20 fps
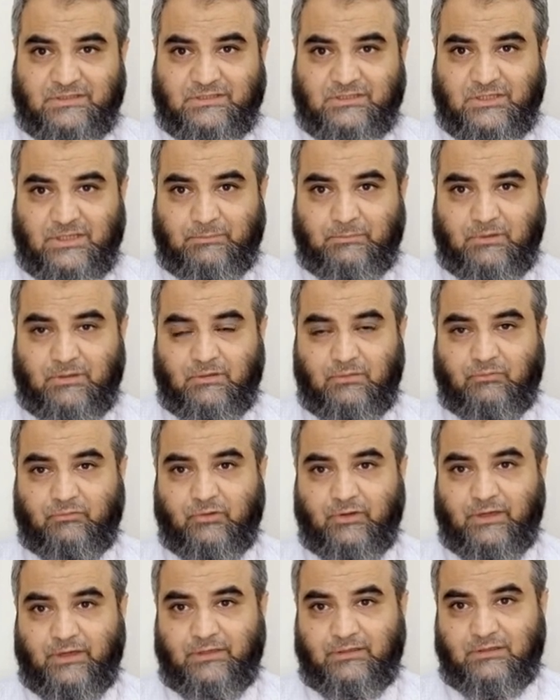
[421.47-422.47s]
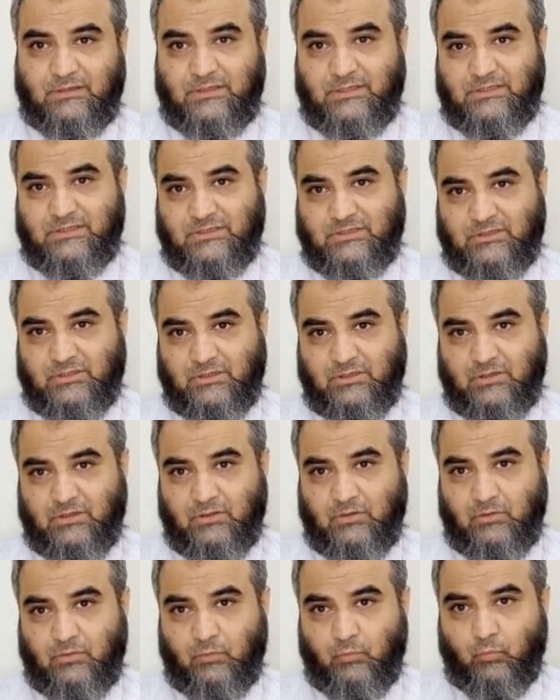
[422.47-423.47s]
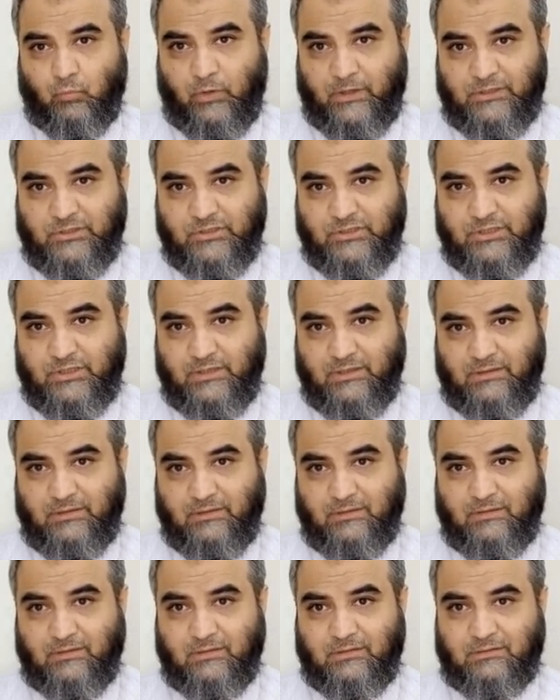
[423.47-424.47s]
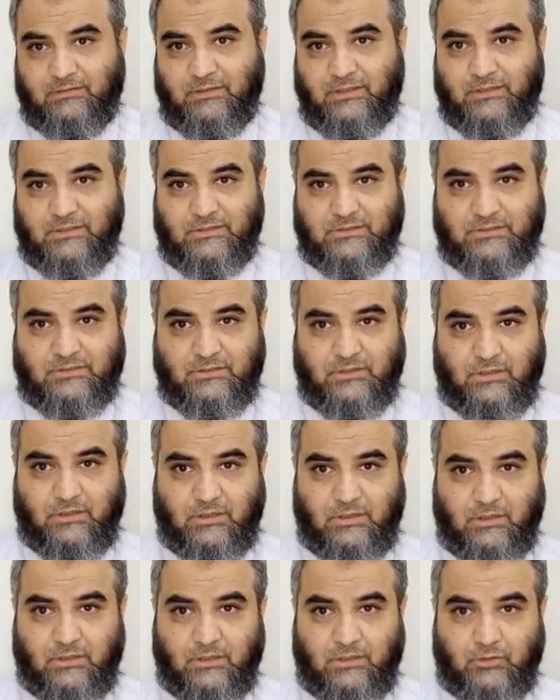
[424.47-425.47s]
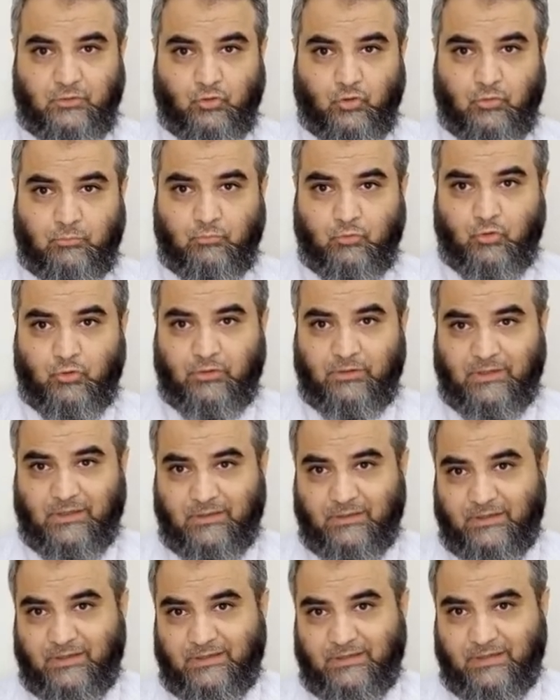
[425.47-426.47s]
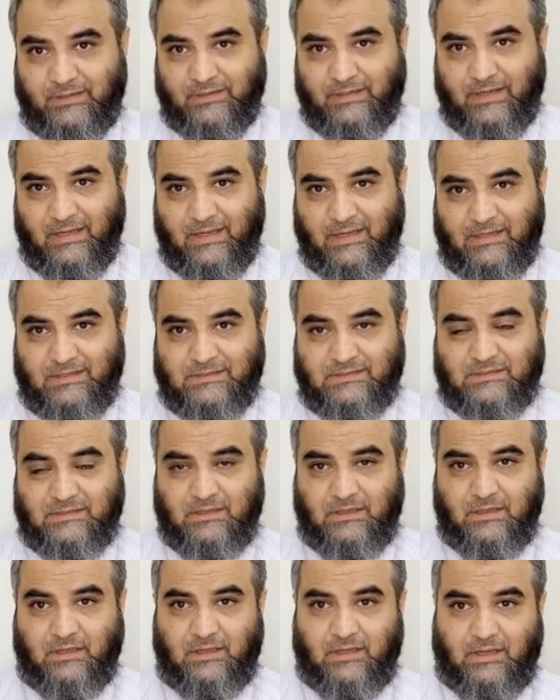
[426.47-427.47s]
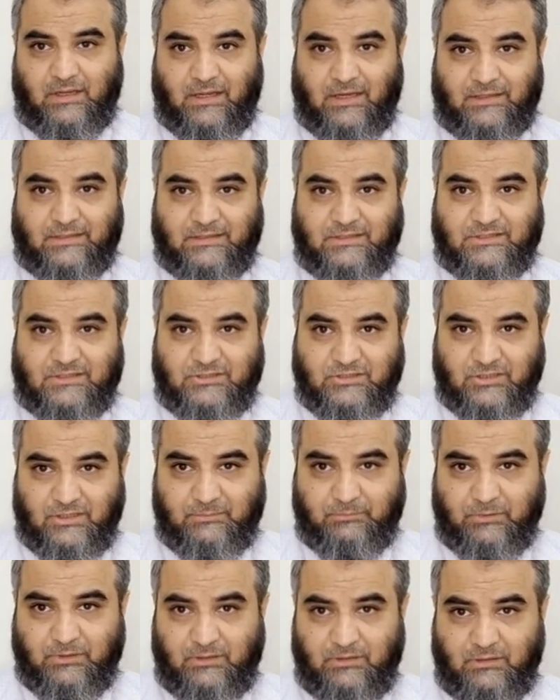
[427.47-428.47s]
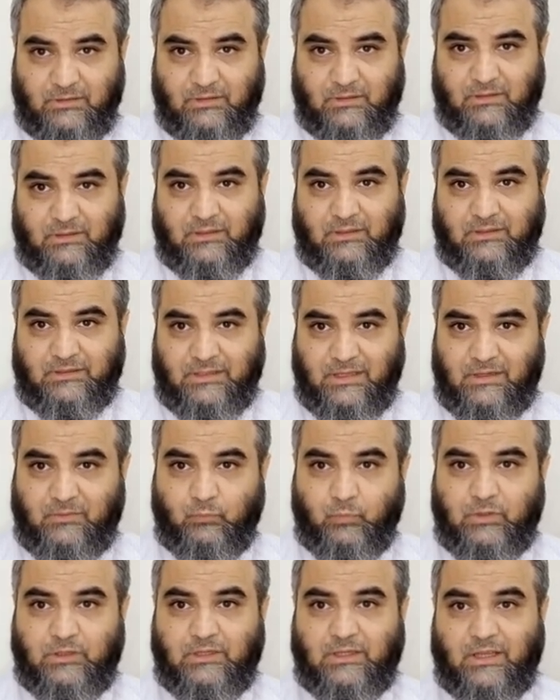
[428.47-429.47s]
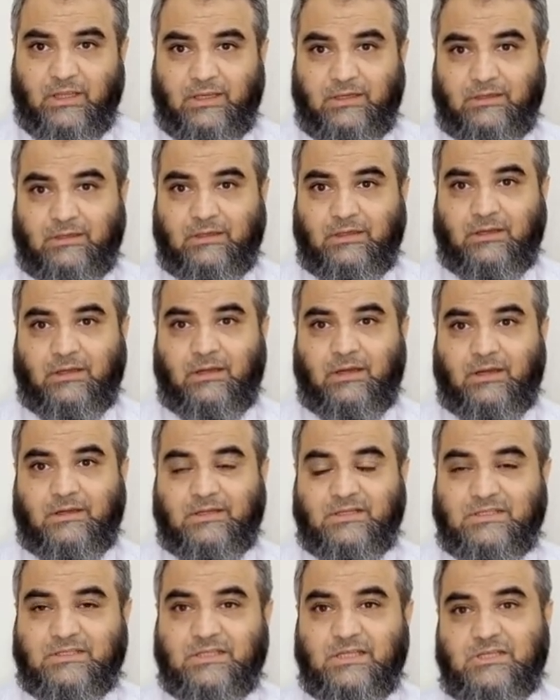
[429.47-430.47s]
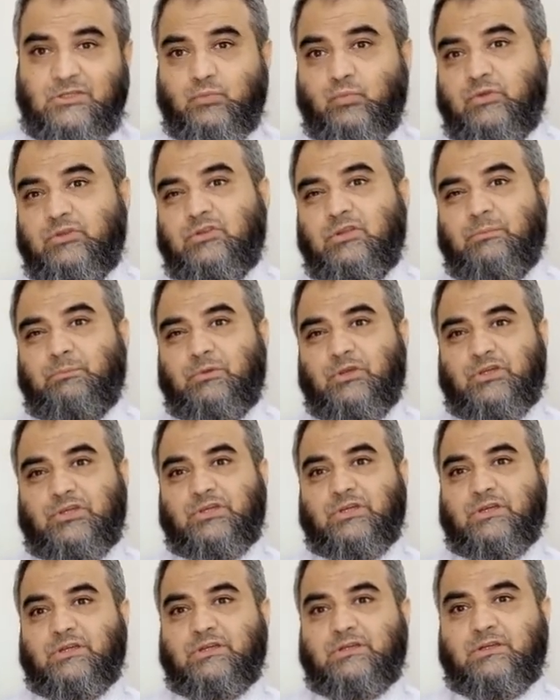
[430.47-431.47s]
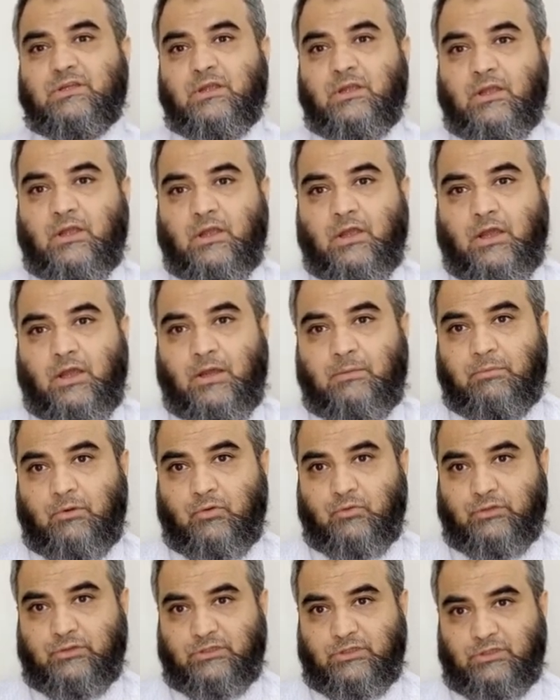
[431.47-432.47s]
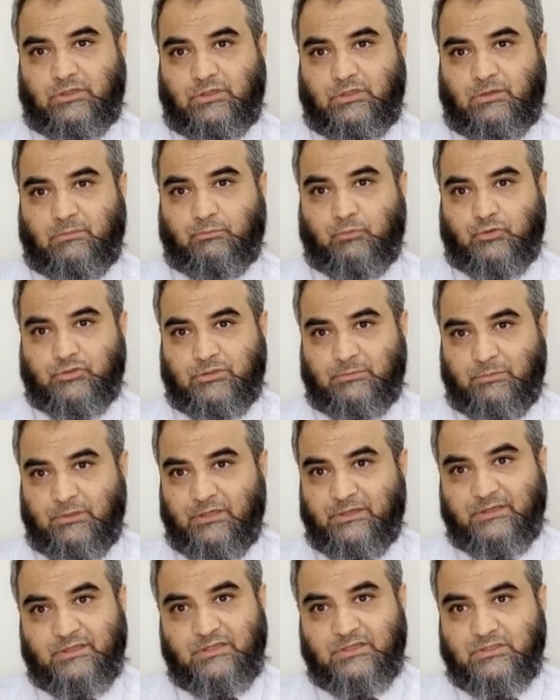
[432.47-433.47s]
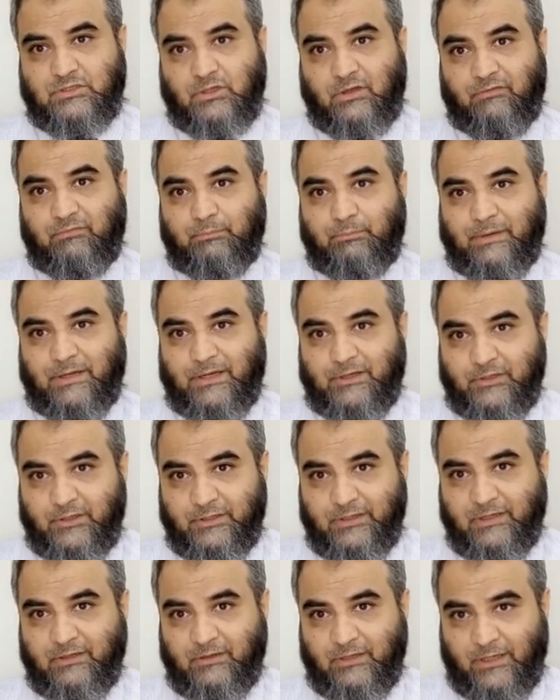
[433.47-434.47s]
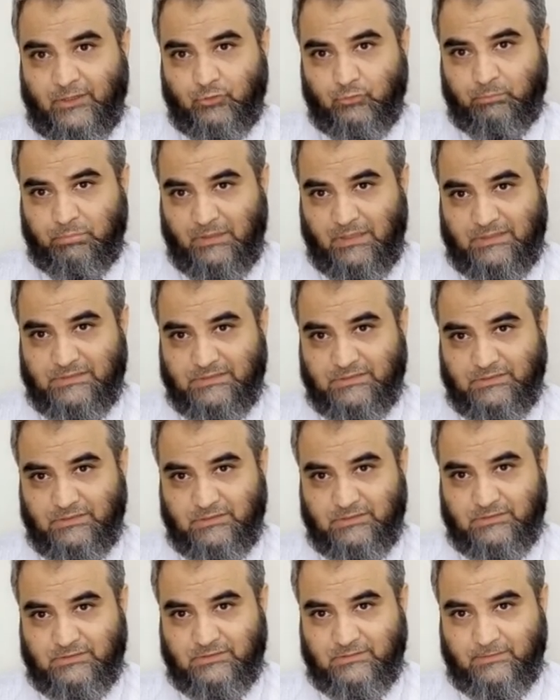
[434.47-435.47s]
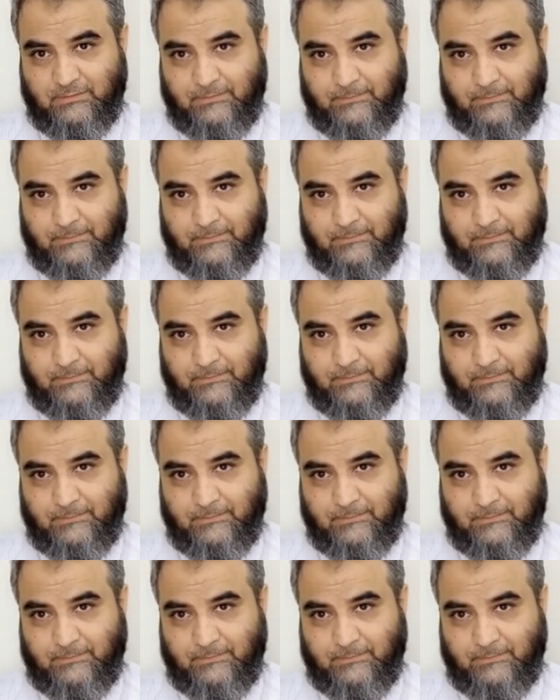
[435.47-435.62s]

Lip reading: stable for at least 1 year, there is no more recurrent attacks and is stable, then we can discuss with the patient about the possibilities of penetrating keratoplasties.